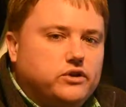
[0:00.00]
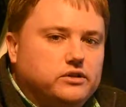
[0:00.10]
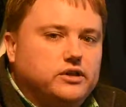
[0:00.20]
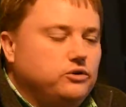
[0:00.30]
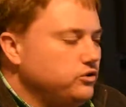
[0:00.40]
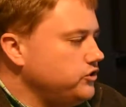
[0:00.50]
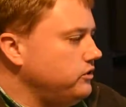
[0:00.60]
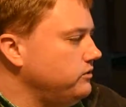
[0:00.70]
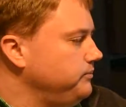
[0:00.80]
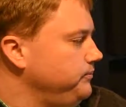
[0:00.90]
on the literature.
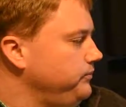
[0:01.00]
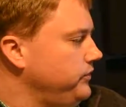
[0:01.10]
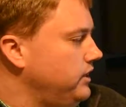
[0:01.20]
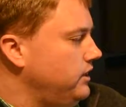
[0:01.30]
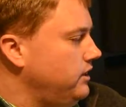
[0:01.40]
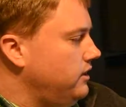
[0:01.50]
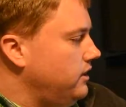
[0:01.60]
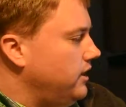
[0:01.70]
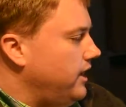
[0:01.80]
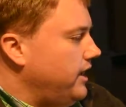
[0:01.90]

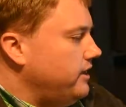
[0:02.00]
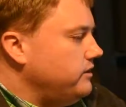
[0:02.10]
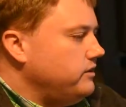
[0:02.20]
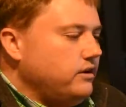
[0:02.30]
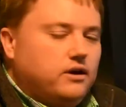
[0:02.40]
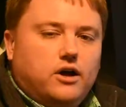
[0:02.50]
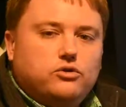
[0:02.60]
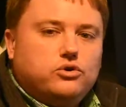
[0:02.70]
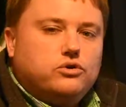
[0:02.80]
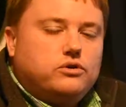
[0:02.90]
And
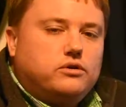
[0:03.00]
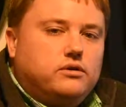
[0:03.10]
other